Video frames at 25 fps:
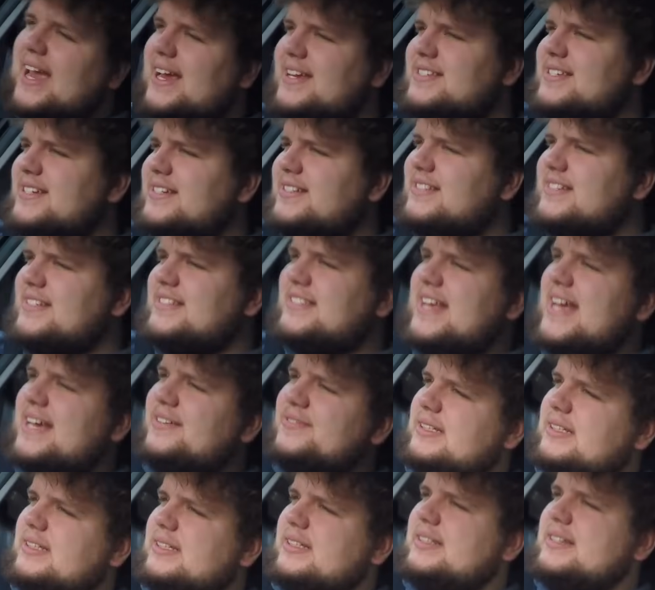
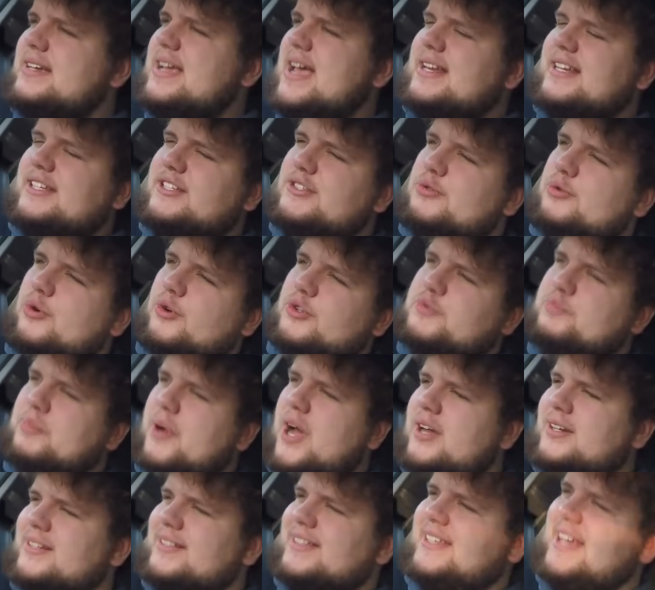A67 heading towards
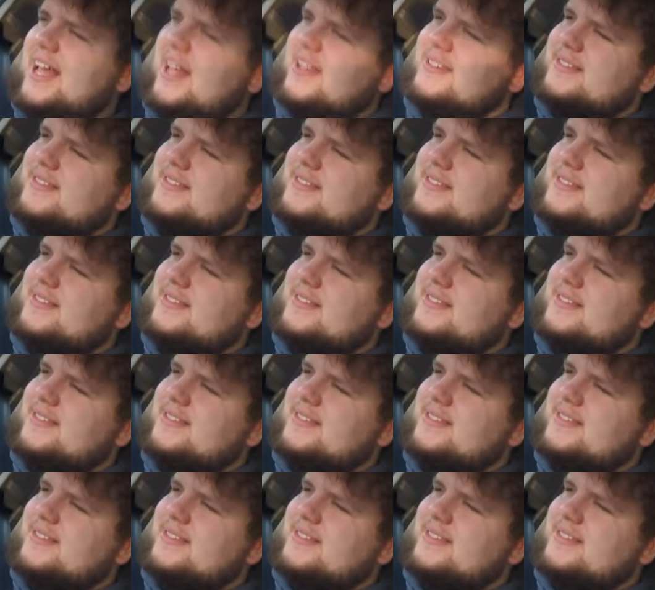Bonnet.